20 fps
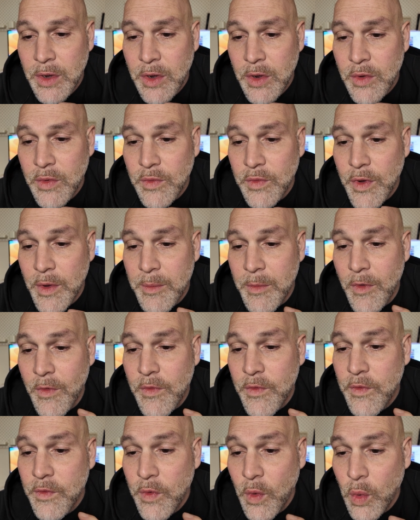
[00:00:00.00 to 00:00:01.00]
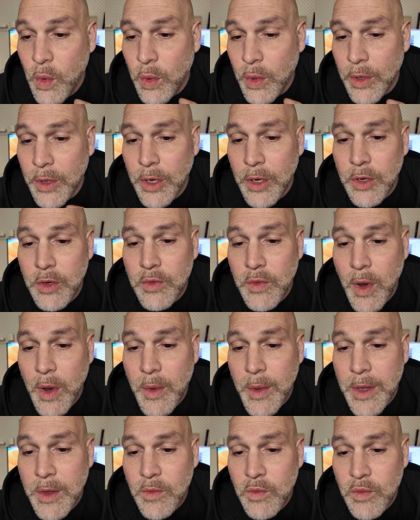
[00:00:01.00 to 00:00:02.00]
from 4
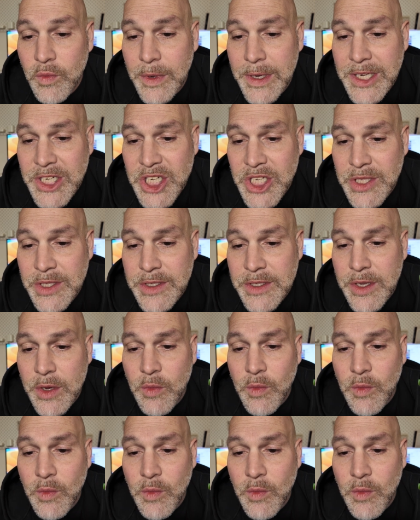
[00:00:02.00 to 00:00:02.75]
growing regions,